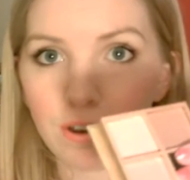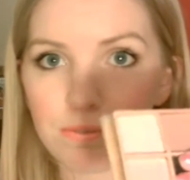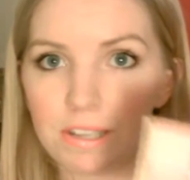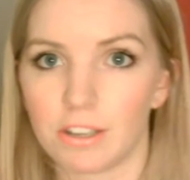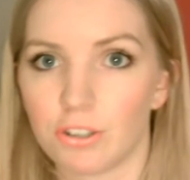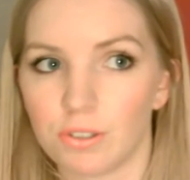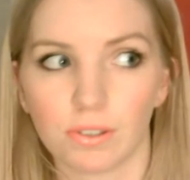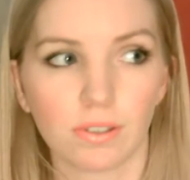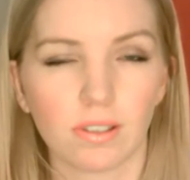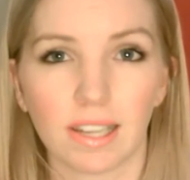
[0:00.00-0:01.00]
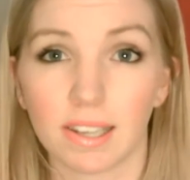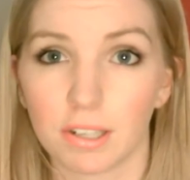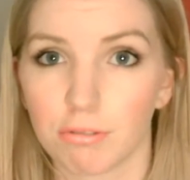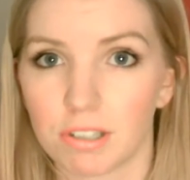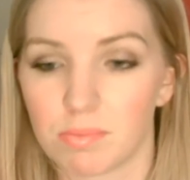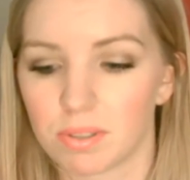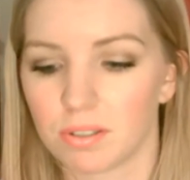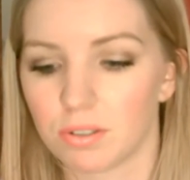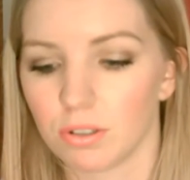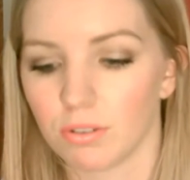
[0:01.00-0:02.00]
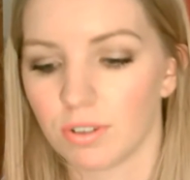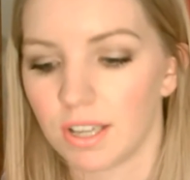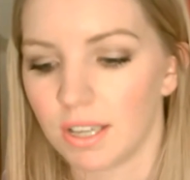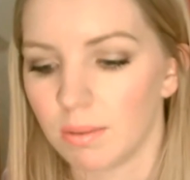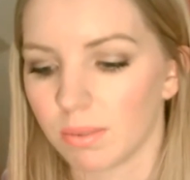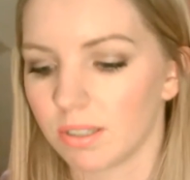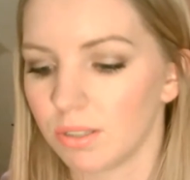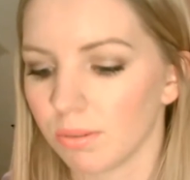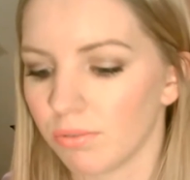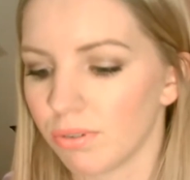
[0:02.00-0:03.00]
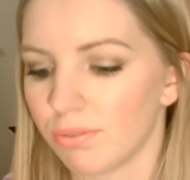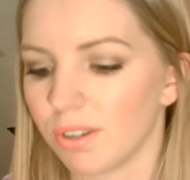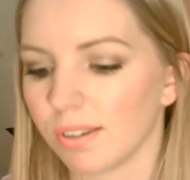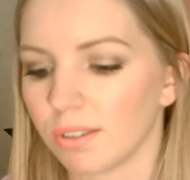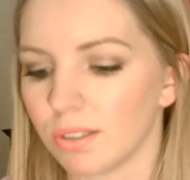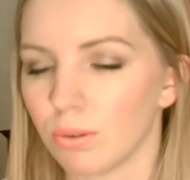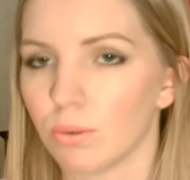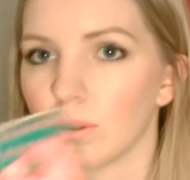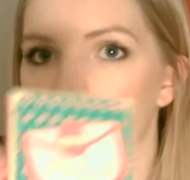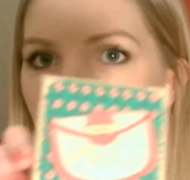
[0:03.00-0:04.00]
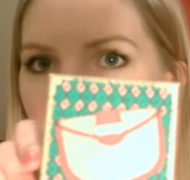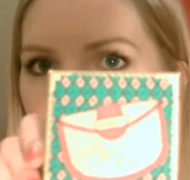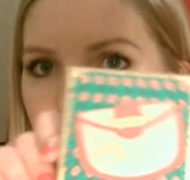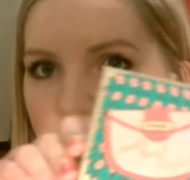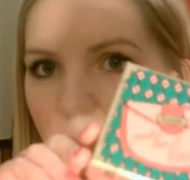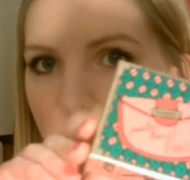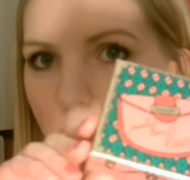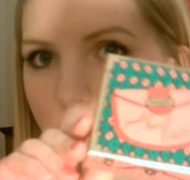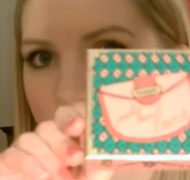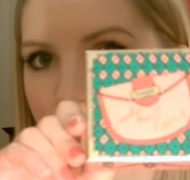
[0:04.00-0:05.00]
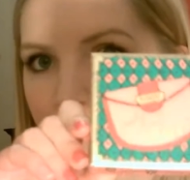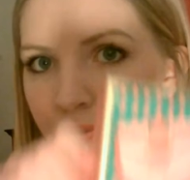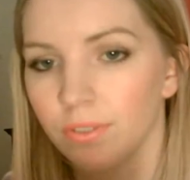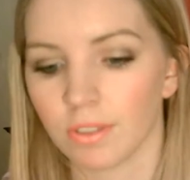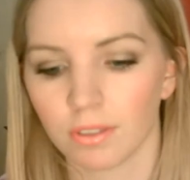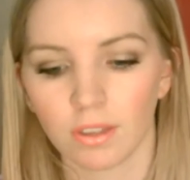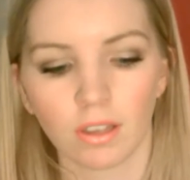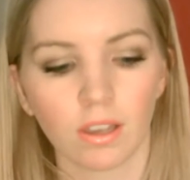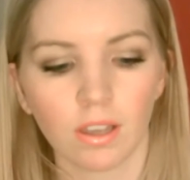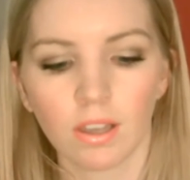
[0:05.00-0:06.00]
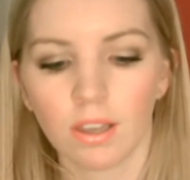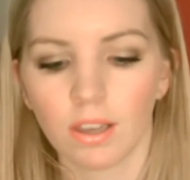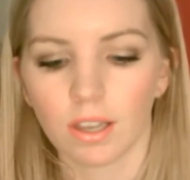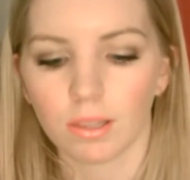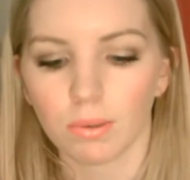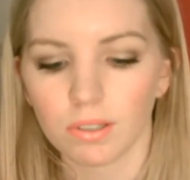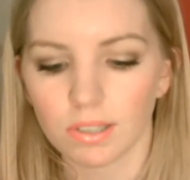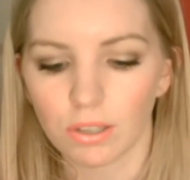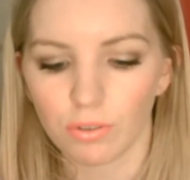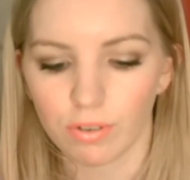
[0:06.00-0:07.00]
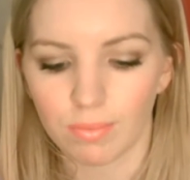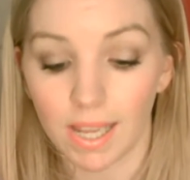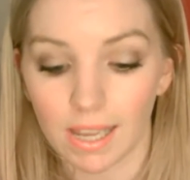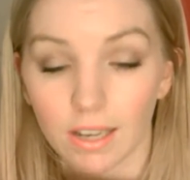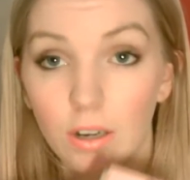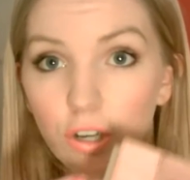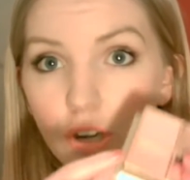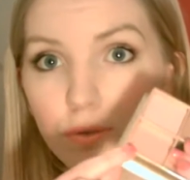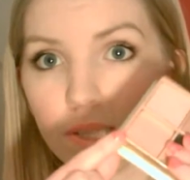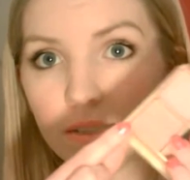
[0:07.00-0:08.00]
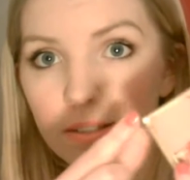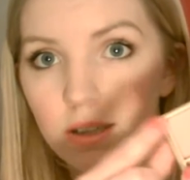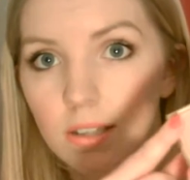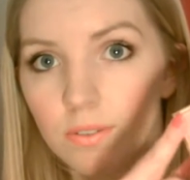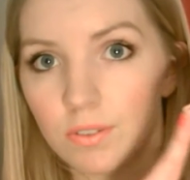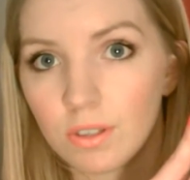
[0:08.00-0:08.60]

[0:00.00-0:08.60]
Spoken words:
variations, like at Christmas and stuff. This is one from a few years ago called Powder Time Lover. And the ones I love from here are Coralista,